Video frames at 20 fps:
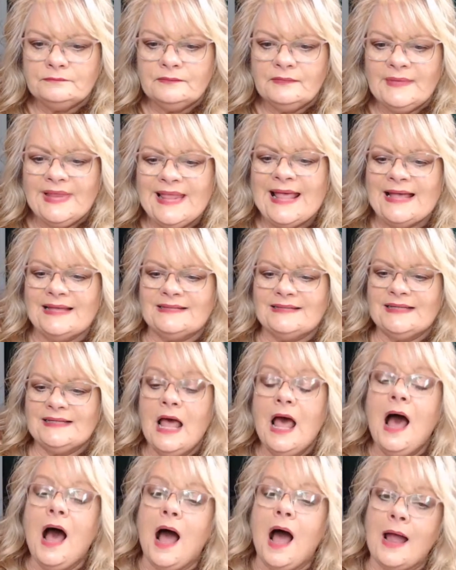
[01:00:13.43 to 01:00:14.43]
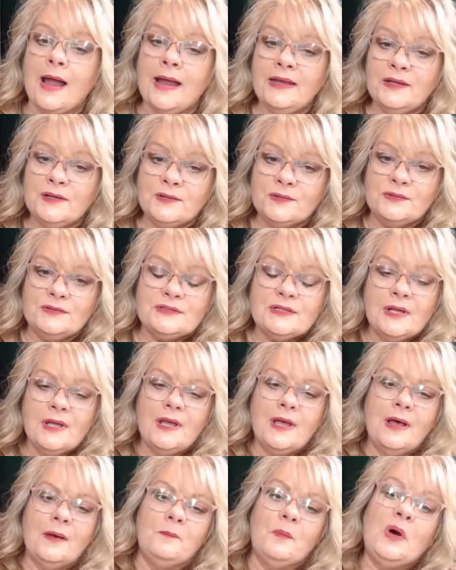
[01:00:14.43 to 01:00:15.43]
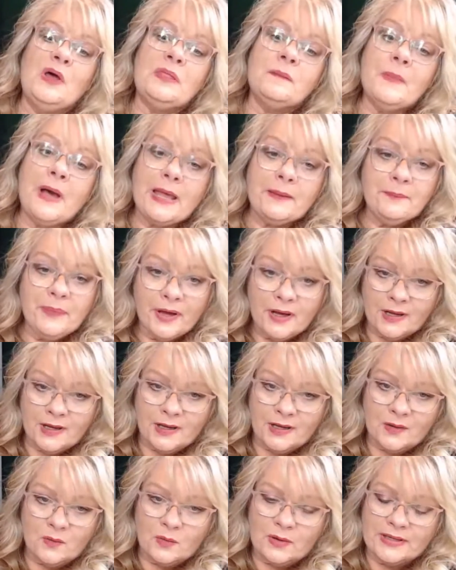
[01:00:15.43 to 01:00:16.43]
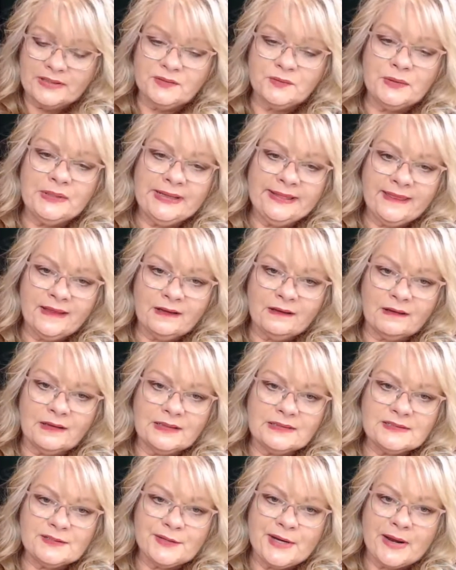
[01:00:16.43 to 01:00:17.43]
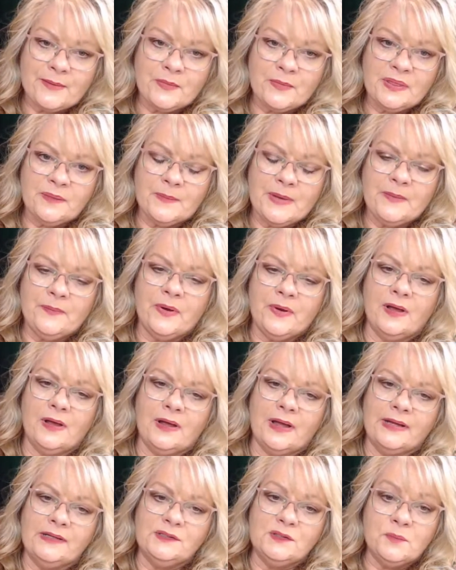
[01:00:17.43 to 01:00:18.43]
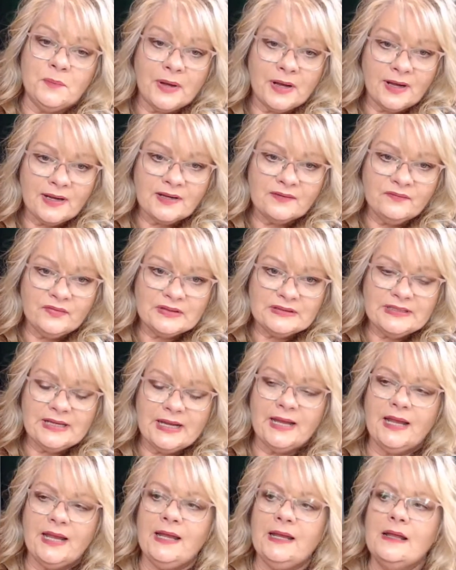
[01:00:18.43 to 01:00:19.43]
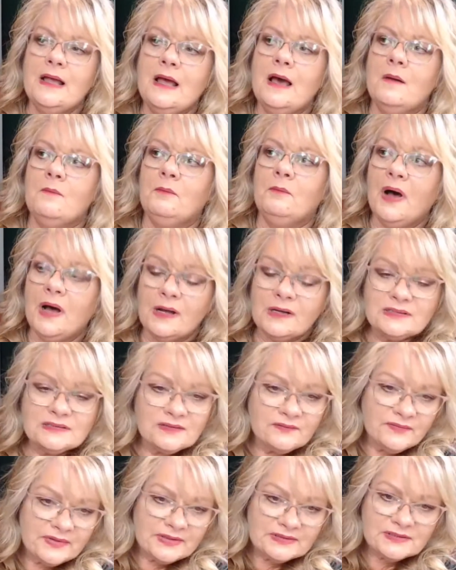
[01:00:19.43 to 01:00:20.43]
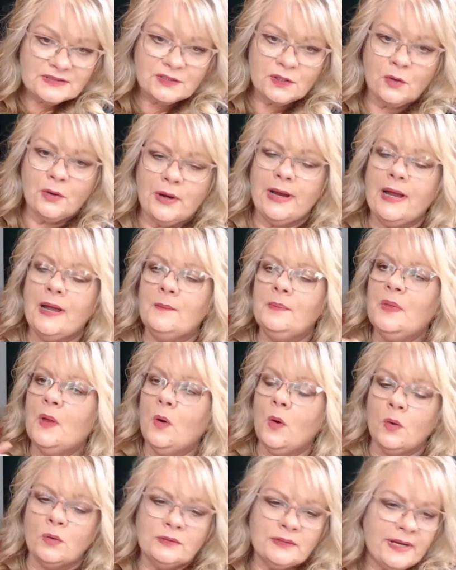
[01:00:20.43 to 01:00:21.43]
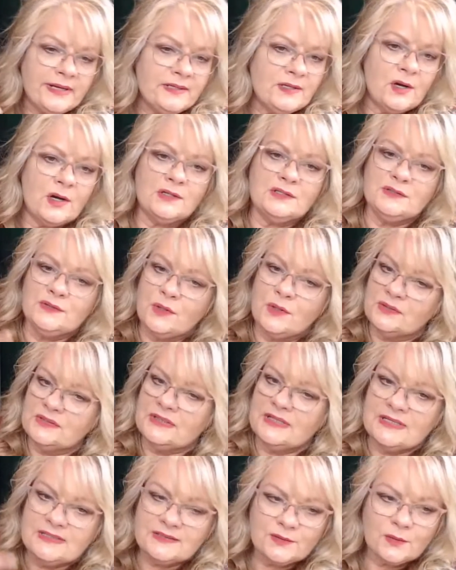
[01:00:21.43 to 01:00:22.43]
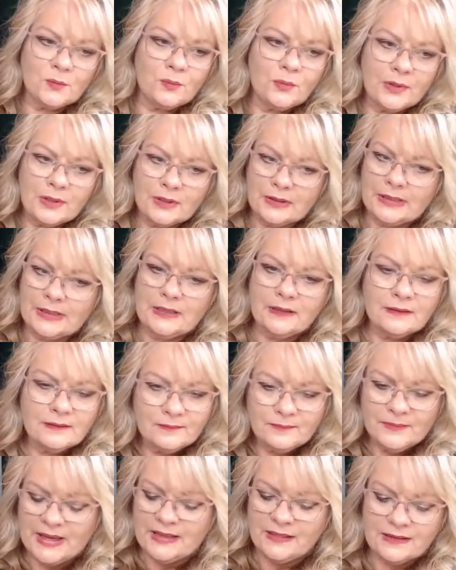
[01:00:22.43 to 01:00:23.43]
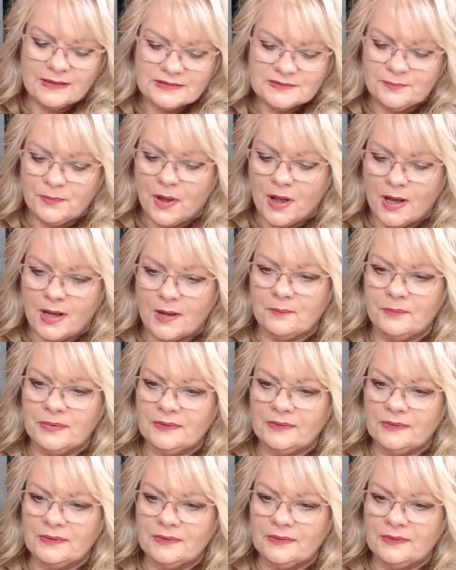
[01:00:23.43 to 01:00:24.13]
Yes, I use with my pug when I do anything on Instagram with my pug. I do pug of the day, pugs of Instagram, the whole 9 yards. Those things are really make things pop.